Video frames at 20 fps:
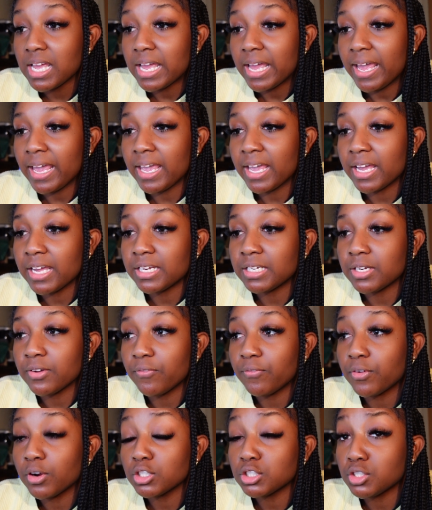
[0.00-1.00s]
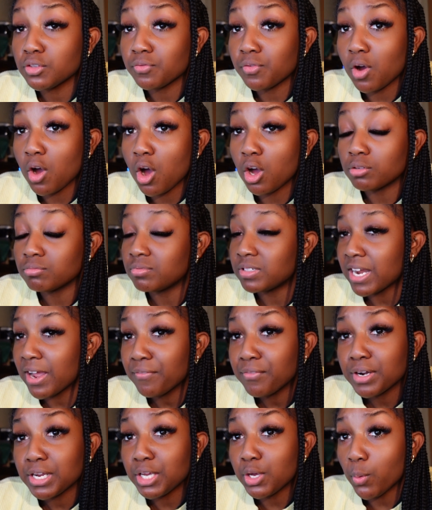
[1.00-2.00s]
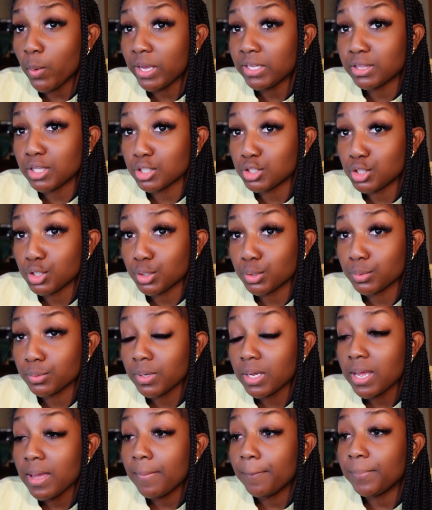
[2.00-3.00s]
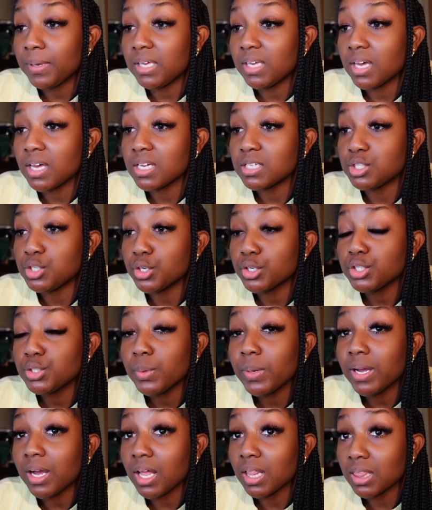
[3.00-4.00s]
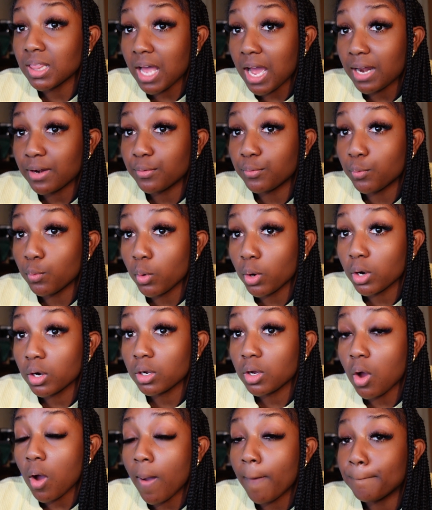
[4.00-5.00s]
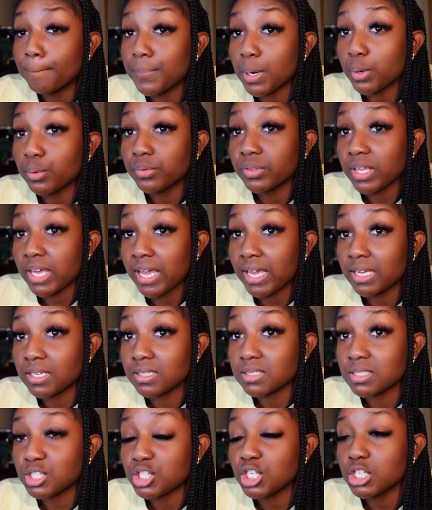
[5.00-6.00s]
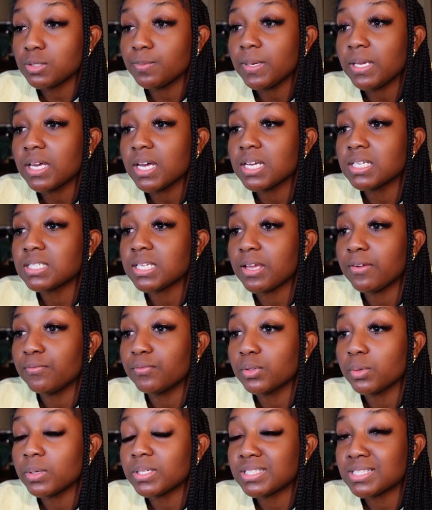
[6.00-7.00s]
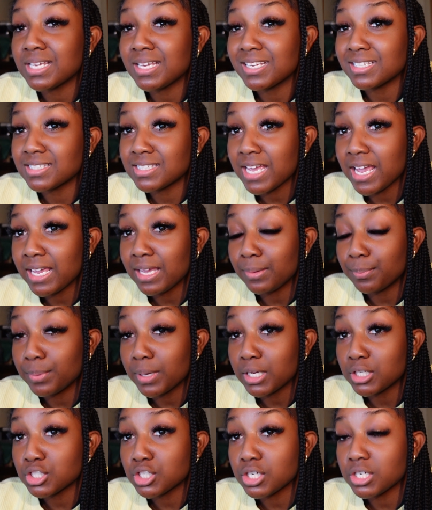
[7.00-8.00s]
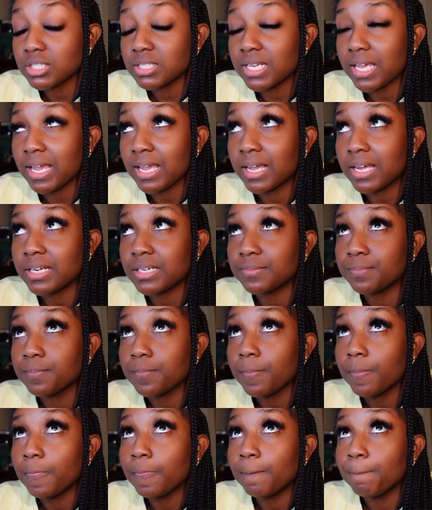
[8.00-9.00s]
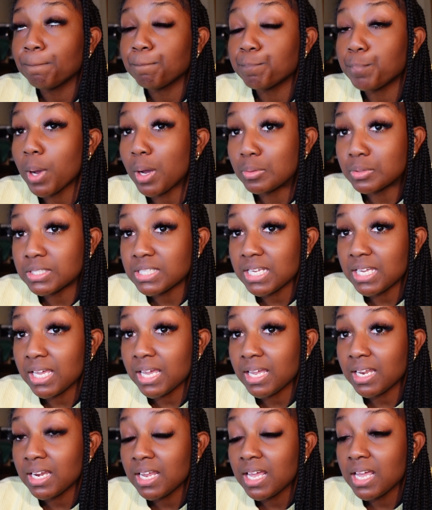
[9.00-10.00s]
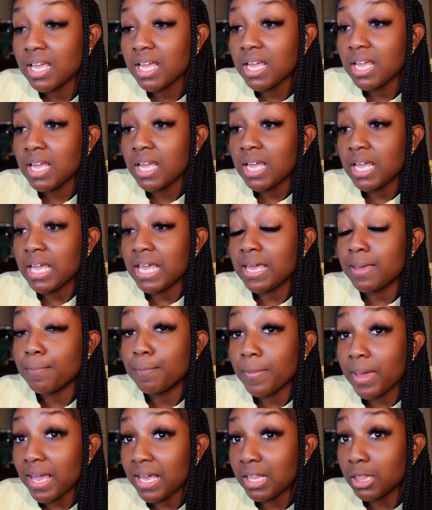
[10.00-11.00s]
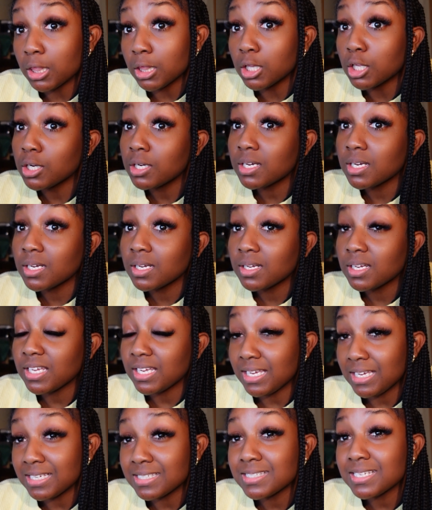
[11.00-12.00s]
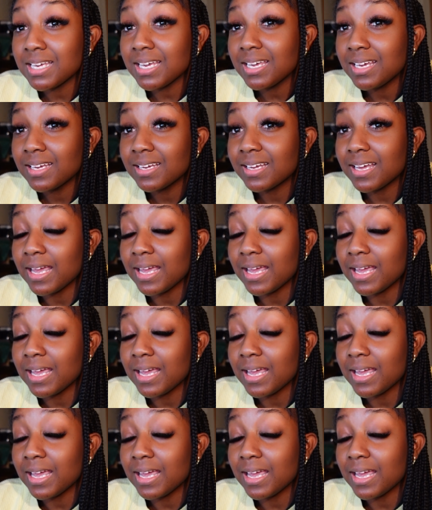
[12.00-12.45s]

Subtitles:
And first of all, never equate the two, because you're doing a lot of work on both ends. Just because influencing is taking pictures and posting it, it may look easy.